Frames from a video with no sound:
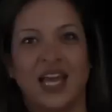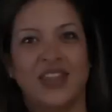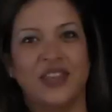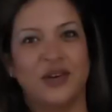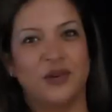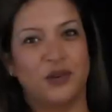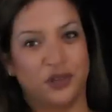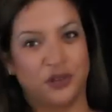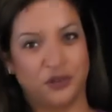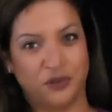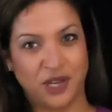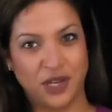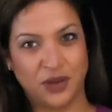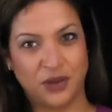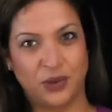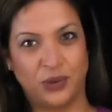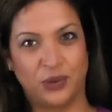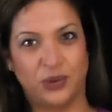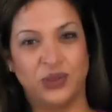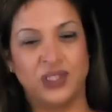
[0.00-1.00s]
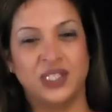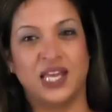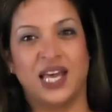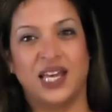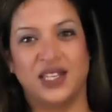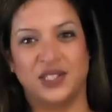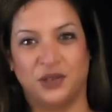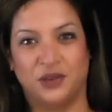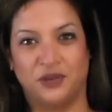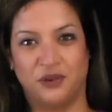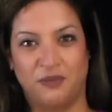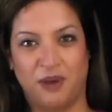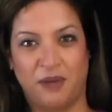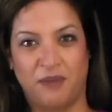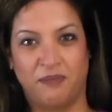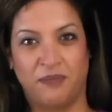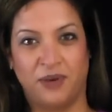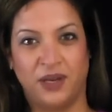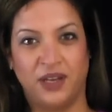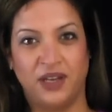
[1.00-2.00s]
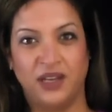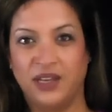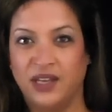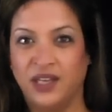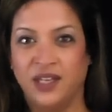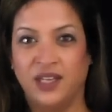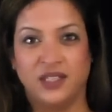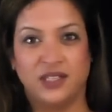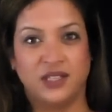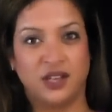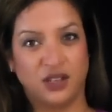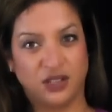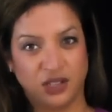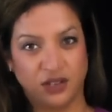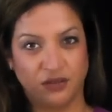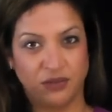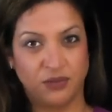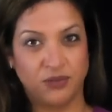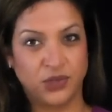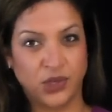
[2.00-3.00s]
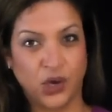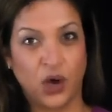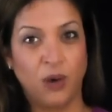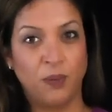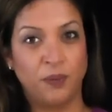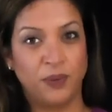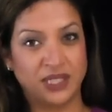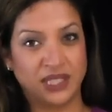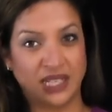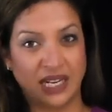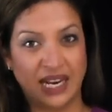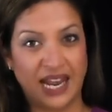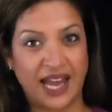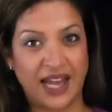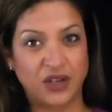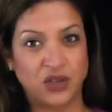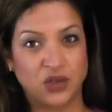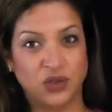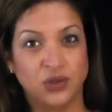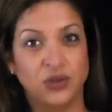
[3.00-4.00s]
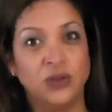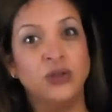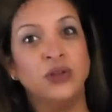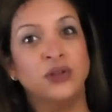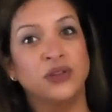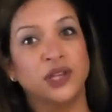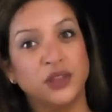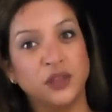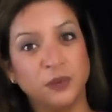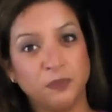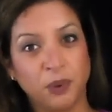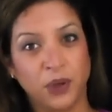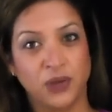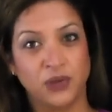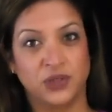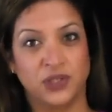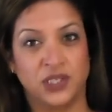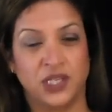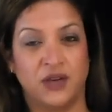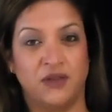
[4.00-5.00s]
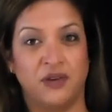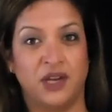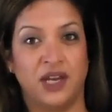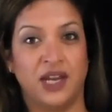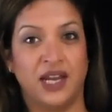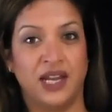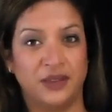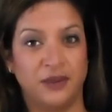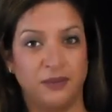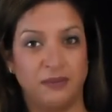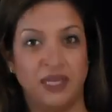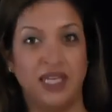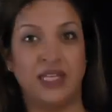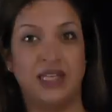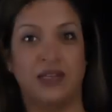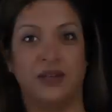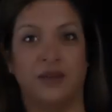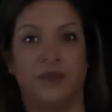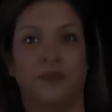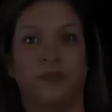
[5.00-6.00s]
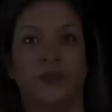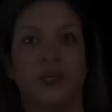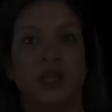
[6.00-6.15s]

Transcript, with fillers: There are three cords, as you'll remember. Starting from top is the lateral, then the posterior and the medial.